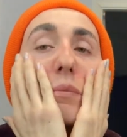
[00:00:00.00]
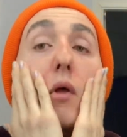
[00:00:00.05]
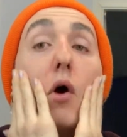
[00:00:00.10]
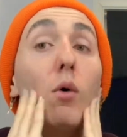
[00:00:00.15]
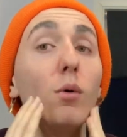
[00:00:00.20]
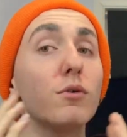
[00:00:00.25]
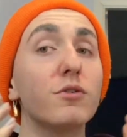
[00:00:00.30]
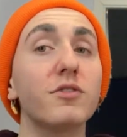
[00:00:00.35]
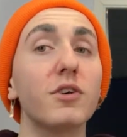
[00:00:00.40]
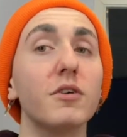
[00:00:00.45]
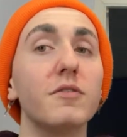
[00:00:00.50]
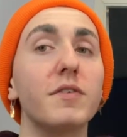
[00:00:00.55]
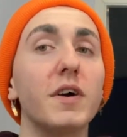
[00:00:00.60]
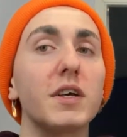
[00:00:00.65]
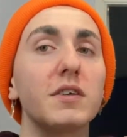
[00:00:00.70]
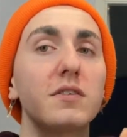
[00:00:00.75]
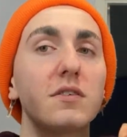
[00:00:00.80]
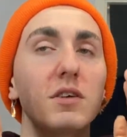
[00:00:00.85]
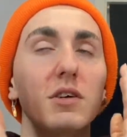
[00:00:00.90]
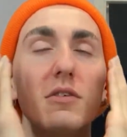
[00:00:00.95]
Also
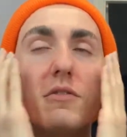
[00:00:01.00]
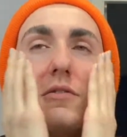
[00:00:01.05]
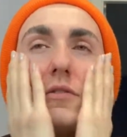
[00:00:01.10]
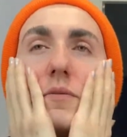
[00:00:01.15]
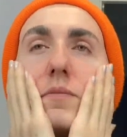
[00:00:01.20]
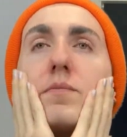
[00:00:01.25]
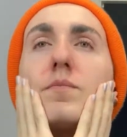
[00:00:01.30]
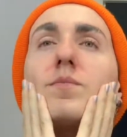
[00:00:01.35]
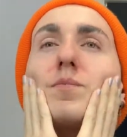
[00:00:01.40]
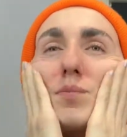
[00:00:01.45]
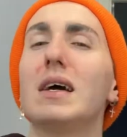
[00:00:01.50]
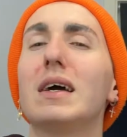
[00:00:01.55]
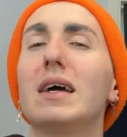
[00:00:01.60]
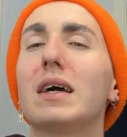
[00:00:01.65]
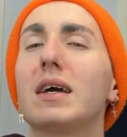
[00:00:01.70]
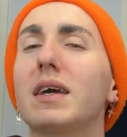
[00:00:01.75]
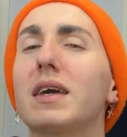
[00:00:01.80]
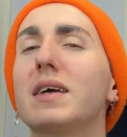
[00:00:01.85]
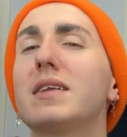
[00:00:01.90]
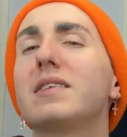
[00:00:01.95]
festive.
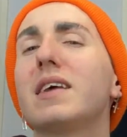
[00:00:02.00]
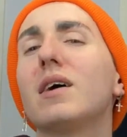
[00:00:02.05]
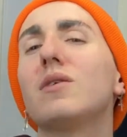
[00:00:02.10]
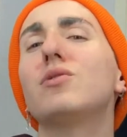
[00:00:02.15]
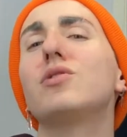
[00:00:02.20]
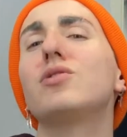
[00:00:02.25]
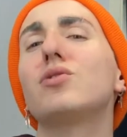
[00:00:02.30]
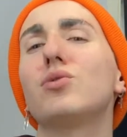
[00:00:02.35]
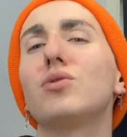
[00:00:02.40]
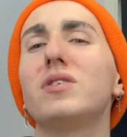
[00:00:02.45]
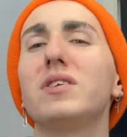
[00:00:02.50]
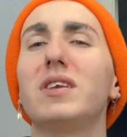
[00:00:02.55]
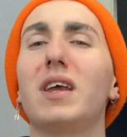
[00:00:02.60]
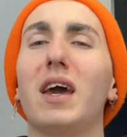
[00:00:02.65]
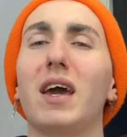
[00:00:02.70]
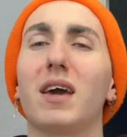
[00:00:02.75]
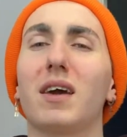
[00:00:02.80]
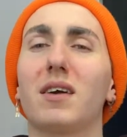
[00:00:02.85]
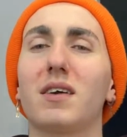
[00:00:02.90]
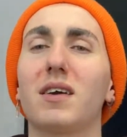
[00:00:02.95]
Get down to your
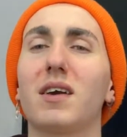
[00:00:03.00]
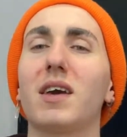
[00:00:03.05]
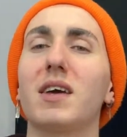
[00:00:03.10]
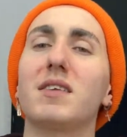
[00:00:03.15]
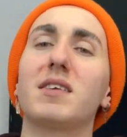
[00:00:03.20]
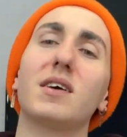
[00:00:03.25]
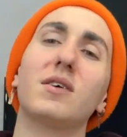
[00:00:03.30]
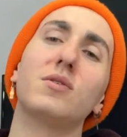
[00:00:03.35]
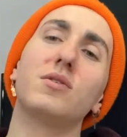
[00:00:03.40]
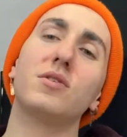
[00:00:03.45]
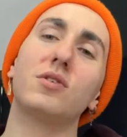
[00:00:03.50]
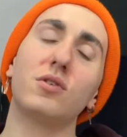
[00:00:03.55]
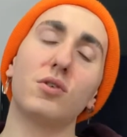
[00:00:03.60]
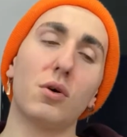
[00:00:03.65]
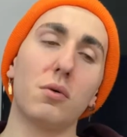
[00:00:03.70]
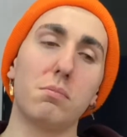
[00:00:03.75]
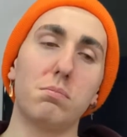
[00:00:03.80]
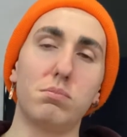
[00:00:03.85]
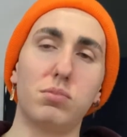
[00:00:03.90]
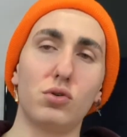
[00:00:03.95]
neck, get down to
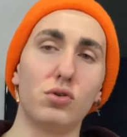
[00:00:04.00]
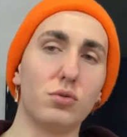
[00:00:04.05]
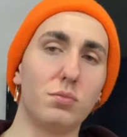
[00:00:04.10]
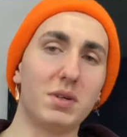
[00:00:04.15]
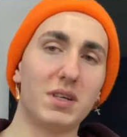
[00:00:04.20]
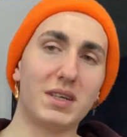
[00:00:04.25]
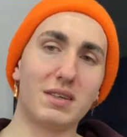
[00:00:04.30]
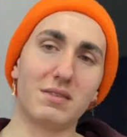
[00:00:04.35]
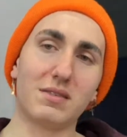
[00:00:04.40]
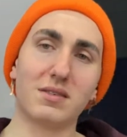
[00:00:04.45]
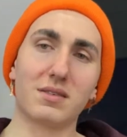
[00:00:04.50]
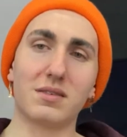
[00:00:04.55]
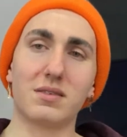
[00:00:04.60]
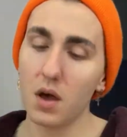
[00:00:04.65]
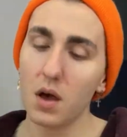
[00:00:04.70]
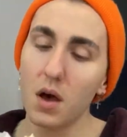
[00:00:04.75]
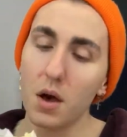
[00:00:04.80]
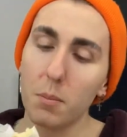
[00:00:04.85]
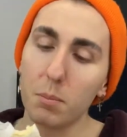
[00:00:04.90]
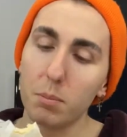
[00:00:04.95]
your boobies.
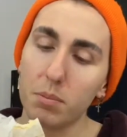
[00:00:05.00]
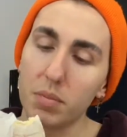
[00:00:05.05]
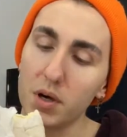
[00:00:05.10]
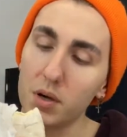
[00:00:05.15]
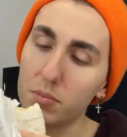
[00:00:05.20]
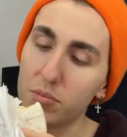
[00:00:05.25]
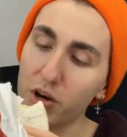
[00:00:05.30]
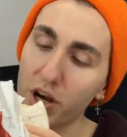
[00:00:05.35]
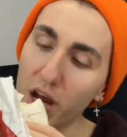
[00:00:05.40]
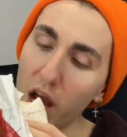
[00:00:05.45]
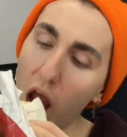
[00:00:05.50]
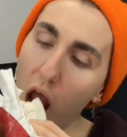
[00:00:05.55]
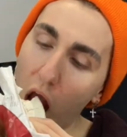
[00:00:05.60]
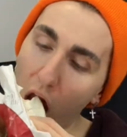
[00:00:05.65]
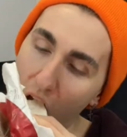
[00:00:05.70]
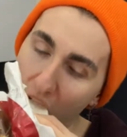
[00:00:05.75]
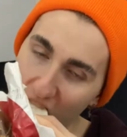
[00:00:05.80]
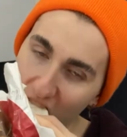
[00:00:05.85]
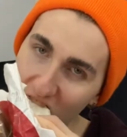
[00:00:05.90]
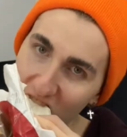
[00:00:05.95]
Bit of brie.
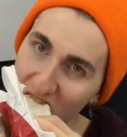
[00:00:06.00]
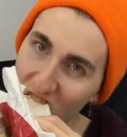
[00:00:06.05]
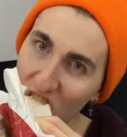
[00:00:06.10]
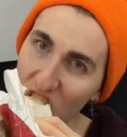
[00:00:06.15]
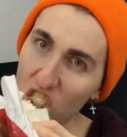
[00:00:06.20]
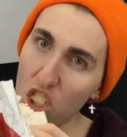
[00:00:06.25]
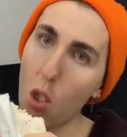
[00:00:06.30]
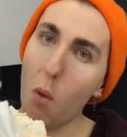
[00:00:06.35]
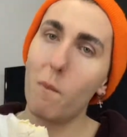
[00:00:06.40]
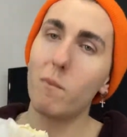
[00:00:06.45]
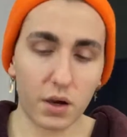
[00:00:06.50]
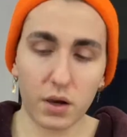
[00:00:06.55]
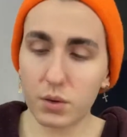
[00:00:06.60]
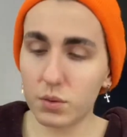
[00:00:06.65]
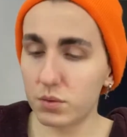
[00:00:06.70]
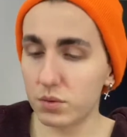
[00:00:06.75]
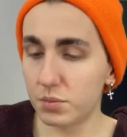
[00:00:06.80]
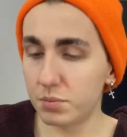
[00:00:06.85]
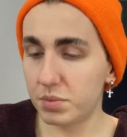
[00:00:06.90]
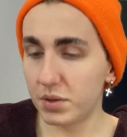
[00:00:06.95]
I
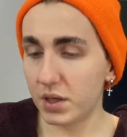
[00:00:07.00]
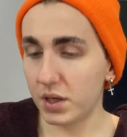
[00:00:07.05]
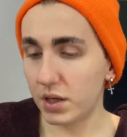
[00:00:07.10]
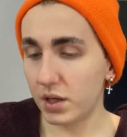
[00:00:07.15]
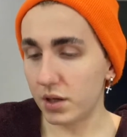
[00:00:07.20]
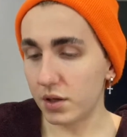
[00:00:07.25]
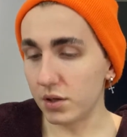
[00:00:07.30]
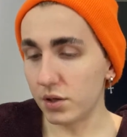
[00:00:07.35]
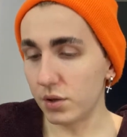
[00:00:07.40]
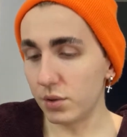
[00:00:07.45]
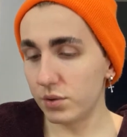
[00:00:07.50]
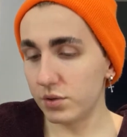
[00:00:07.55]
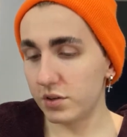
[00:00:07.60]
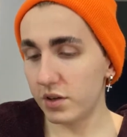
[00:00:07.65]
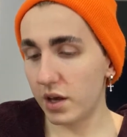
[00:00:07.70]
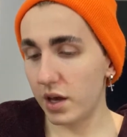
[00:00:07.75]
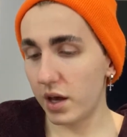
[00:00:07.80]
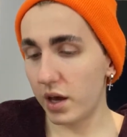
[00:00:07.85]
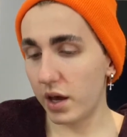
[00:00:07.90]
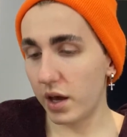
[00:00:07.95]
will be
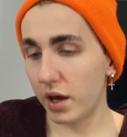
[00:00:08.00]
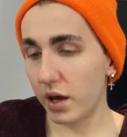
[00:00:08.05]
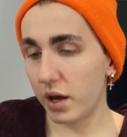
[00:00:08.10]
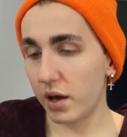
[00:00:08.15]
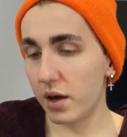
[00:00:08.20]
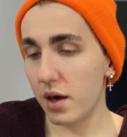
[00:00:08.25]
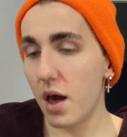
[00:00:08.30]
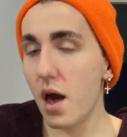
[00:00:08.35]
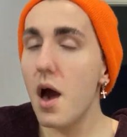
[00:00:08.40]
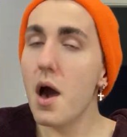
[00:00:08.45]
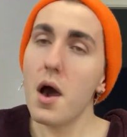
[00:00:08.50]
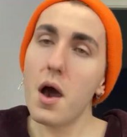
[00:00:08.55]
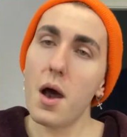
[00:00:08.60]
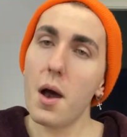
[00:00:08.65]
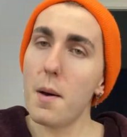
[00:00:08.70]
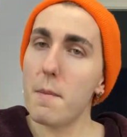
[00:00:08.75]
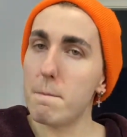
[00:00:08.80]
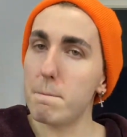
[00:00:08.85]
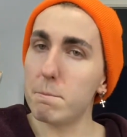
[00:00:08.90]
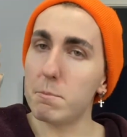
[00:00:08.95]
using
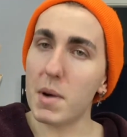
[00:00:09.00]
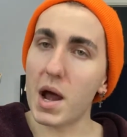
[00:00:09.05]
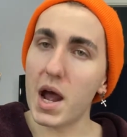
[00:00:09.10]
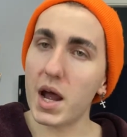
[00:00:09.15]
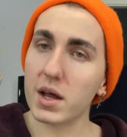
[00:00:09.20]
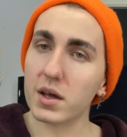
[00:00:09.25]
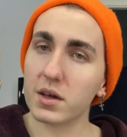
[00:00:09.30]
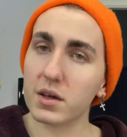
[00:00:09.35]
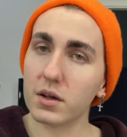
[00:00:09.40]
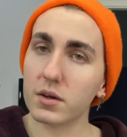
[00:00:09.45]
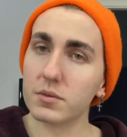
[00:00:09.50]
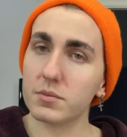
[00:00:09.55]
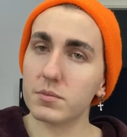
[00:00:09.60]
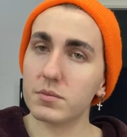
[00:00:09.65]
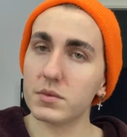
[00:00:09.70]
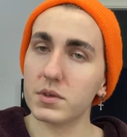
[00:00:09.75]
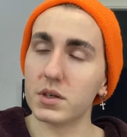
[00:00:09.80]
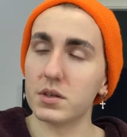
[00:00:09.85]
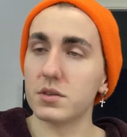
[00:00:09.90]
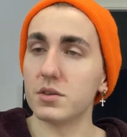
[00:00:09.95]
MAC
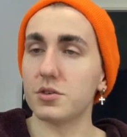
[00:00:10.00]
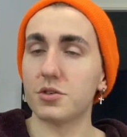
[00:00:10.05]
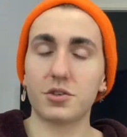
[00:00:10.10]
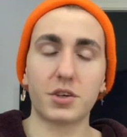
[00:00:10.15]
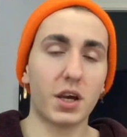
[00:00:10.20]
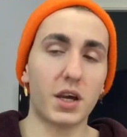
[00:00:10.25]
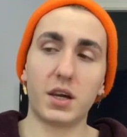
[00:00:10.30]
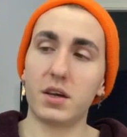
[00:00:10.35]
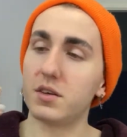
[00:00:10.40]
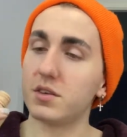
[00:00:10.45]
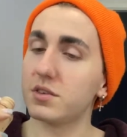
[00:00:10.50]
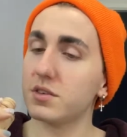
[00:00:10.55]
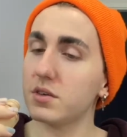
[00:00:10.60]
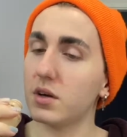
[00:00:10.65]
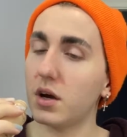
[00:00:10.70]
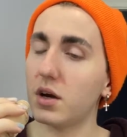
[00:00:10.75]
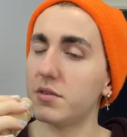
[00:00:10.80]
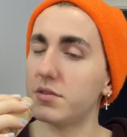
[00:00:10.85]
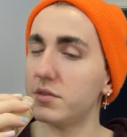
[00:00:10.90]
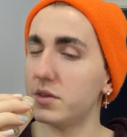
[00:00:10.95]
in the shade
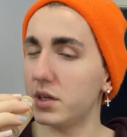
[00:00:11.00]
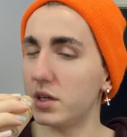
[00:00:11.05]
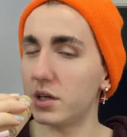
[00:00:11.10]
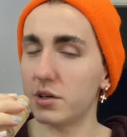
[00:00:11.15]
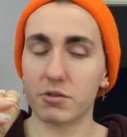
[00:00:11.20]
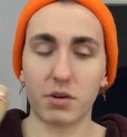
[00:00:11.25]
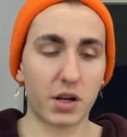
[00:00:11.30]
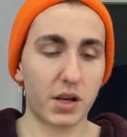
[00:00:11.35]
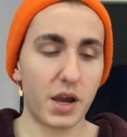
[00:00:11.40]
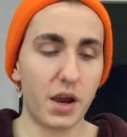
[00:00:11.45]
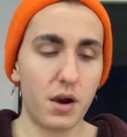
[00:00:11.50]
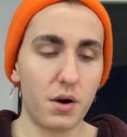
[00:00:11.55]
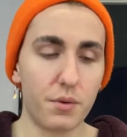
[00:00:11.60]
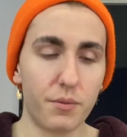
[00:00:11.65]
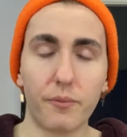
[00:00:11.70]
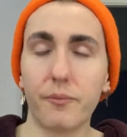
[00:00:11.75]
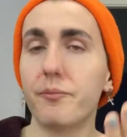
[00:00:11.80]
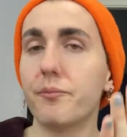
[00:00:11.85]
I've nearly run out.